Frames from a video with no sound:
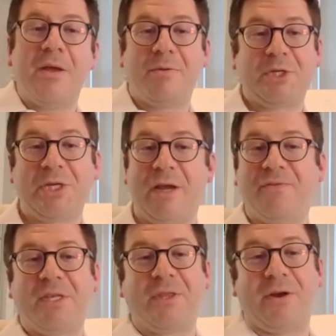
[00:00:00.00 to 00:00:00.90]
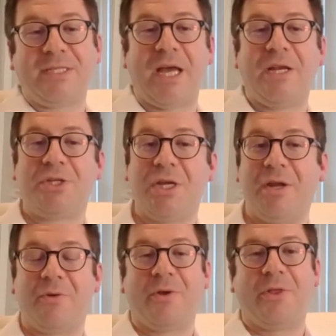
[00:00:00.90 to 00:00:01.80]
shift their attention
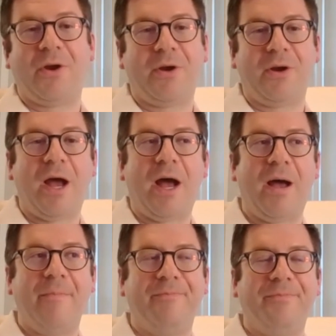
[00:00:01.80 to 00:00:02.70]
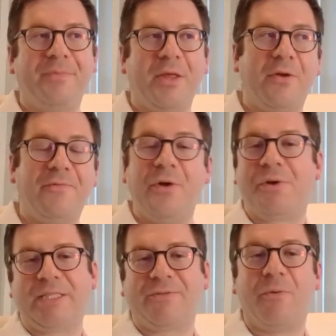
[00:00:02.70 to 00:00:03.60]
or their um, their
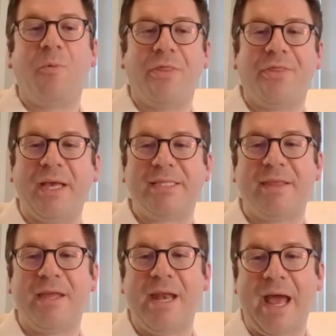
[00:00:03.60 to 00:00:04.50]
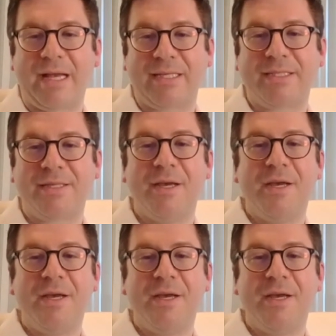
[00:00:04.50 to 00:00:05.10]
focus from one thing to the next,